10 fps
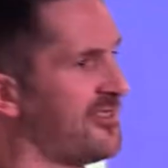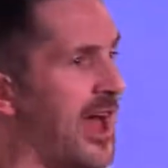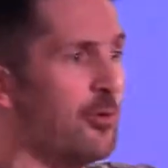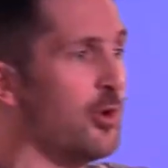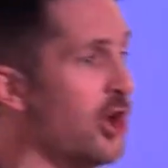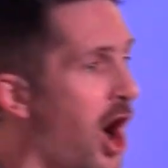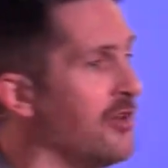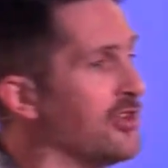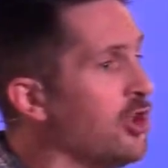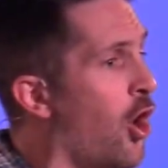understand we're
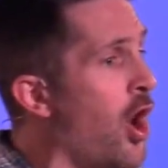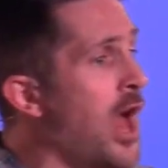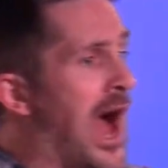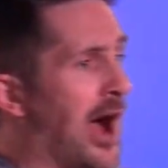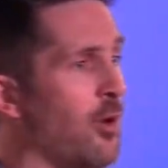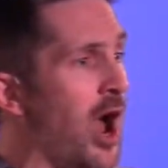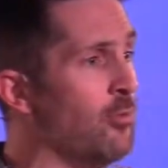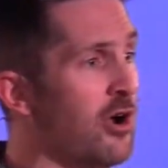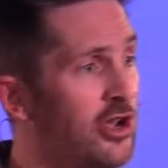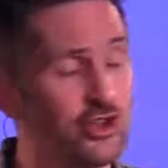not under law
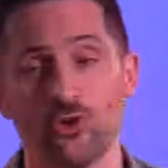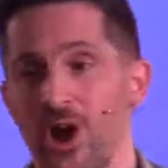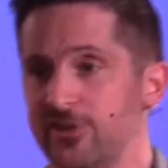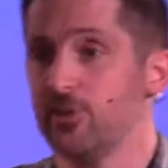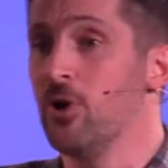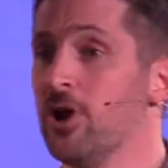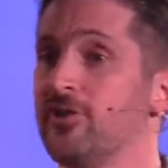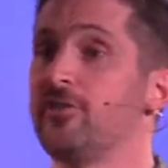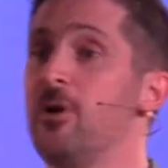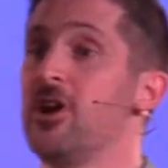and we're under grace and we're
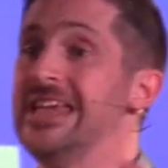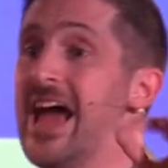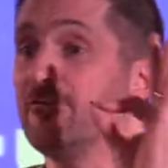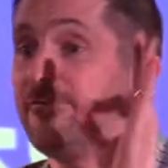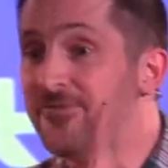under the Spirit. Yeah,